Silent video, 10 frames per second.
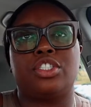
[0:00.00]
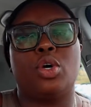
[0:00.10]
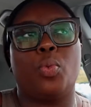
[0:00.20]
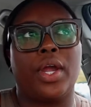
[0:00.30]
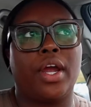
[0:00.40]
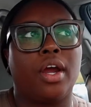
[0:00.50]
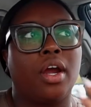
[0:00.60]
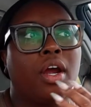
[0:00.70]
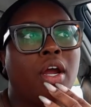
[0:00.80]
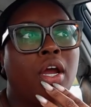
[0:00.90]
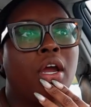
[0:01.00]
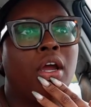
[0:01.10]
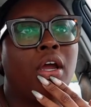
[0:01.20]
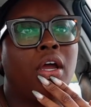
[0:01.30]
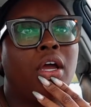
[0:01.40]
to where
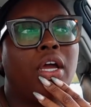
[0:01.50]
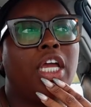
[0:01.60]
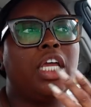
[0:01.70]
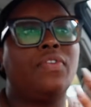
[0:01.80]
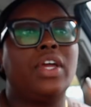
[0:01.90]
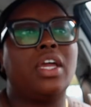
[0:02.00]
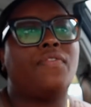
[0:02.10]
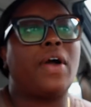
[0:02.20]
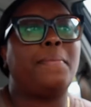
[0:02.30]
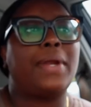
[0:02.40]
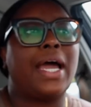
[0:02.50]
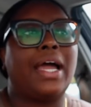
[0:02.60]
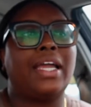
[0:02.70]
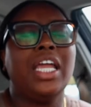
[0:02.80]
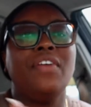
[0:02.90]
even if I'm
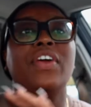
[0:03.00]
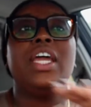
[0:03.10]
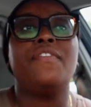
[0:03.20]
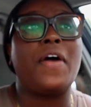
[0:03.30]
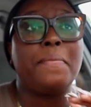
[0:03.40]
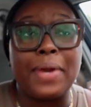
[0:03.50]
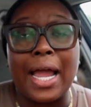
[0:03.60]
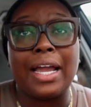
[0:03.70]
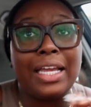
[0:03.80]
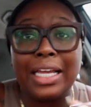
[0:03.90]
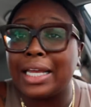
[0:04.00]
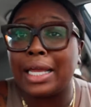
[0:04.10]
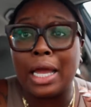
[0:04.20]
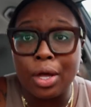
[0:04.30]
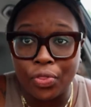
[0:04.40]
not, even if I'm not eating
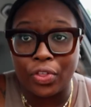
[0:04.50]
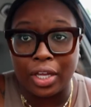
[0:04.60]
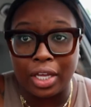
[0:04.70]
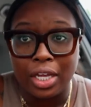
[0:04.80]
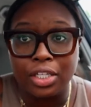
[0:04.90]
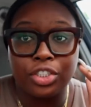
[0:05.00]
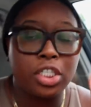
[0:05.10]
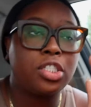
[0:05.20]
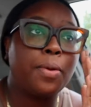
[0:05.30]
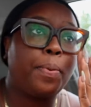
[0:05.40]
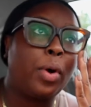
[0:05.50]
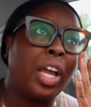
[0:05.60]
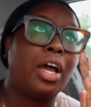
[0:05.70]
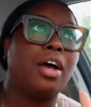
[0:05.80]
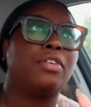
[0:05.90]
healthy, just the
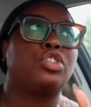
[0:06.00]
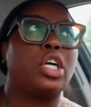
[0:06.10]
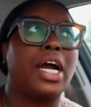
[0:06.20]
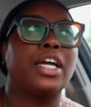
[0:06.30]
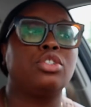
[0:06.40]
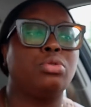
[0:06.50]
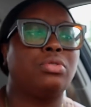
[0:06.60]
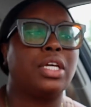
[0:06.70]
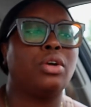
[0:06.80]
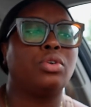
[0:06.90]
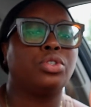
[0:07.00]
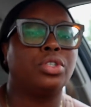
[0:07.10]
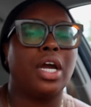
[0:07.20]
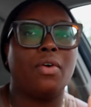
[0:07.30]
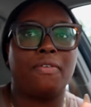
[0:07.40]
point of trying to stay on
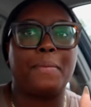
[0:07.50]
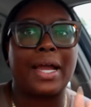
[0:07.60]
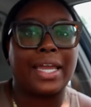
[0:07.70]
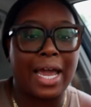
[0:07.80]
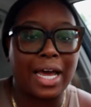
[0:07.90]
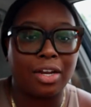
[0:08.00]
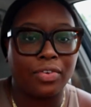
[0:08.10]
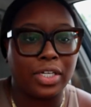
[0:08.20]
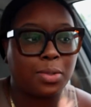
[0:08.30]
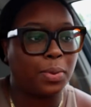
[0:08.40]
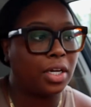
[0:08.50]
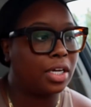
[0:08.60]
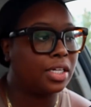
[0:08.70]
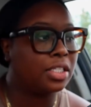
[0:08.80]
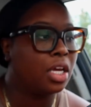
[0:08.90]
track with my calories
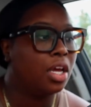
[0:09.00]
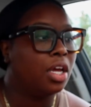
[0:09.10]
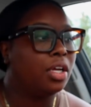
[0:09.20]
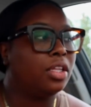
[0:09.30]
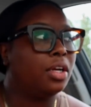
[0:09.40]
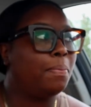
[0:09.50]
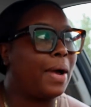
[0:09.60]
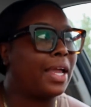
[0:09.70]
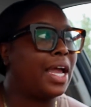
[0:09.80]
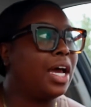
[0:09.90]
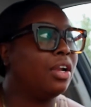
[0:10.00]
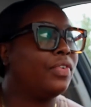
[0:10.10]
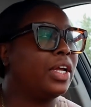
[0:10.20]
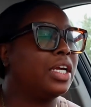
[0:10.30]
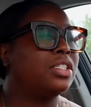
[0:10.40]
because the my
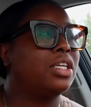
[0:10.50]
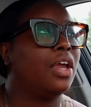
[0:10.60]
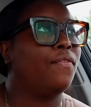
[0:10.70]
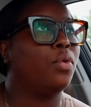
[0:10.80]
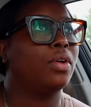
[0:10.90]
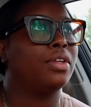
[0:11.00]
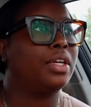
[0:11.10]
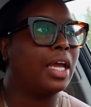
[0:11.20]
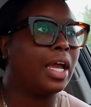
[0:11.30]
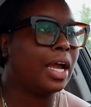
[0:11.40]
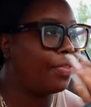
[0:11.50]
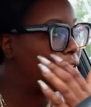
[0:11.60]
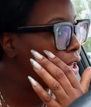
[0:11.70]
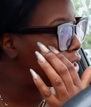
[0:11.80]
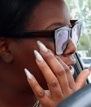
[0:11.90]
calorie intake for the day i
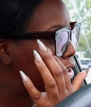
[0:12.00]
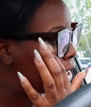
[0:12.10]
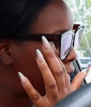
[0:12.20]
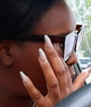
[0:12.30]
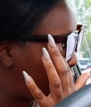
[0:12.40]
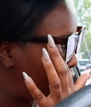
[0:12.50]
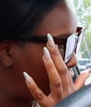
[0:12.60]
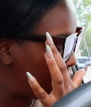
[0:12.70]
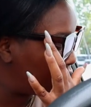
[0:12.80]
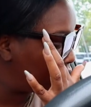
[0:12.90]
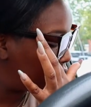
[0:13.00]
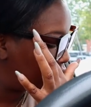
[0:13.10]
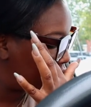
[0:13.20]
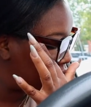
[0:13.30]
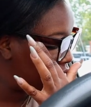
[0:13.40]
think is like
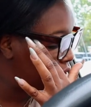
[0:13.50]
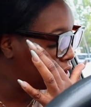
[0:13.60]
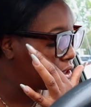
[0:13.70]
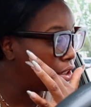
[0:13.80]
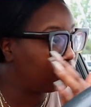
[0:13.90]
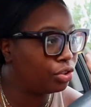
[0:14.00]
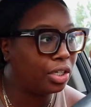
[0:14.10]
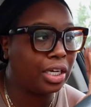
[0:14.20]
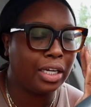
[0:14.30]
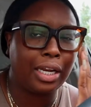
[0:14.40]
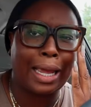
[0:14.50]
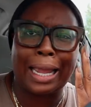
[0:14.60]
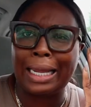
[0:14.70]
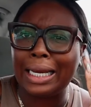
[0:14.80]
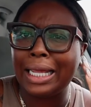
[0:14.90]

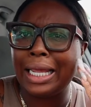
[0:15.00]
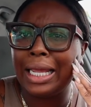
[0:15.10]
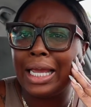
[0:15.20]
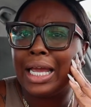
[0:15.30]
1680